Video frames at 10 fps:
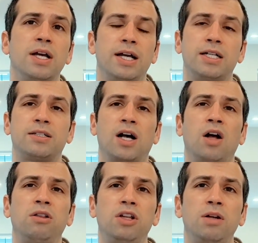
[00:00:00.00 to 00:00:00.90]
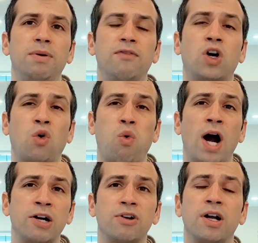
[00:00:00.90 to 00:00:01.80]
It's a little bit of a
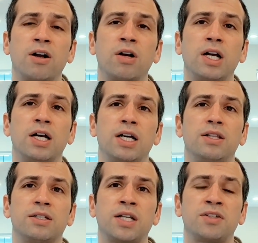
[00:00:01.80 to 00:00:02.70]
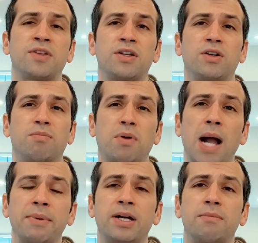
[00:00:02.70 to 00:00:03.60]
quieter area in the sense that you're
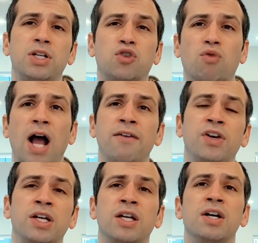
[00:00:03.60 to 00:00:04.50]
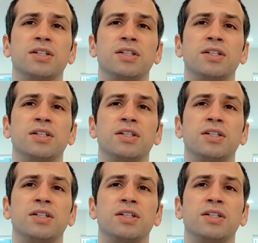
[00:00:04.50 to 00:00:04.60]
probably gonna be driving